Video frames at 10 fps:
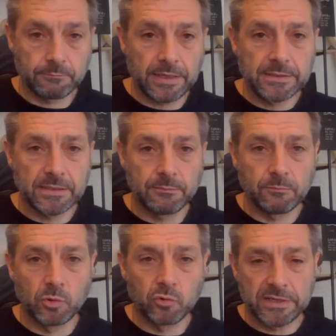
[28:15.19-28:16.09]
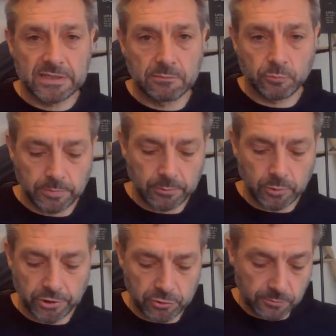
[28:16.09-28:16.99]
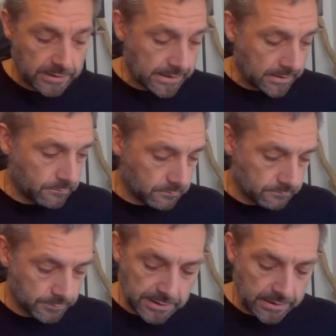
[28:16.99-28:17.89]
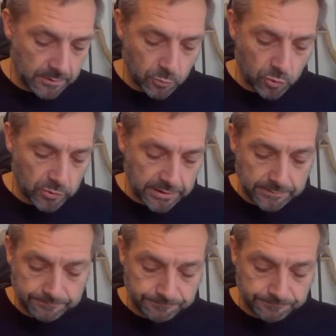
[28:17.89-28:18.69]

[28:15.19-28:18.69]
Plenty more rest than probably what you normally get. Plenty of water.